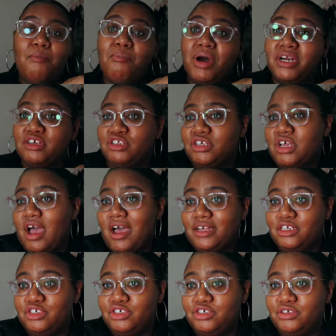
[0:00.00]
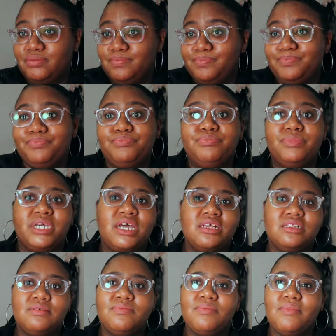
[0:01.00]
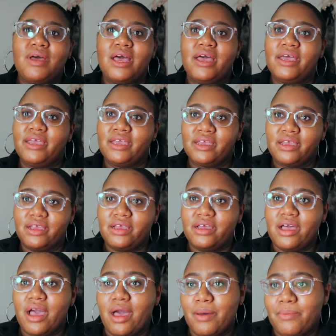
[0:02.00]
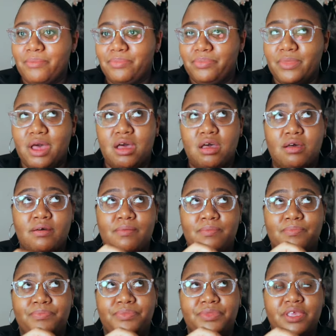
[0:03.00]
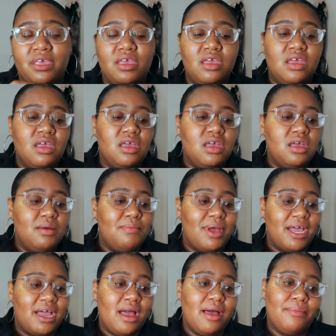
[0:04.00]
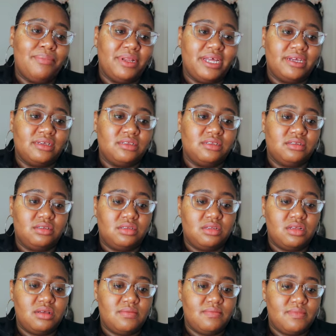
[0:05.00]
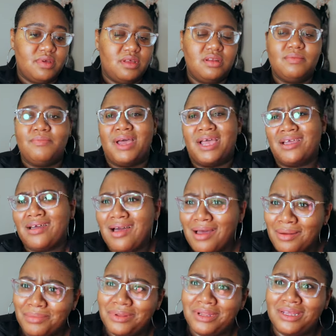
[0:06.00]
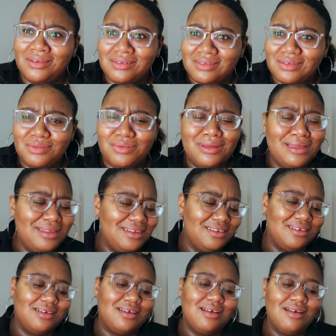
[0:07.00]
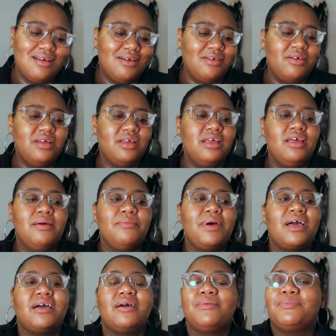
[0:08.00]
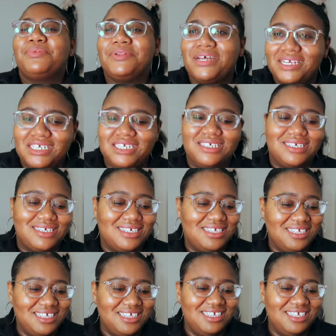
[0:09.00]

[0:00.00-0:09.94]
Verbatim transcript: butterscotch because of my com um my complex, my complex, but girl, my complexion.